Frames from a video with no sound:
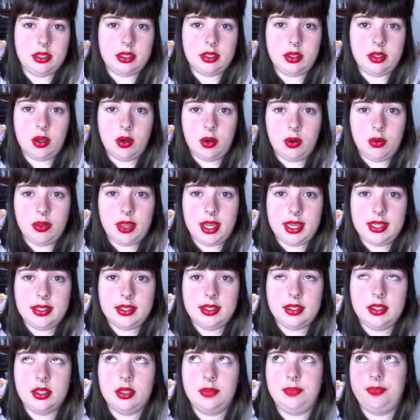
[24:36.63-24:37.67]
So
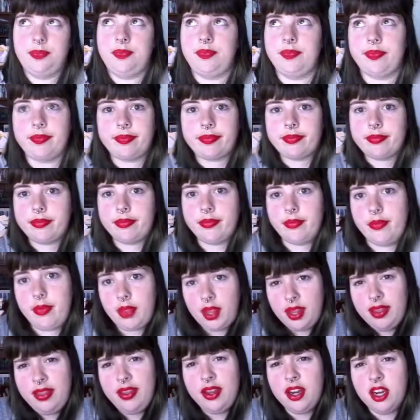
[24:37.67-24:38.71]
that's
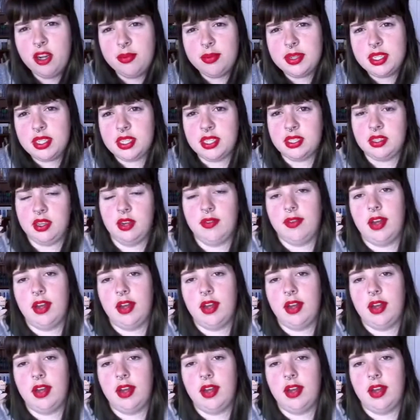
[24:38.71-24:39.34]
the yarn business stuff.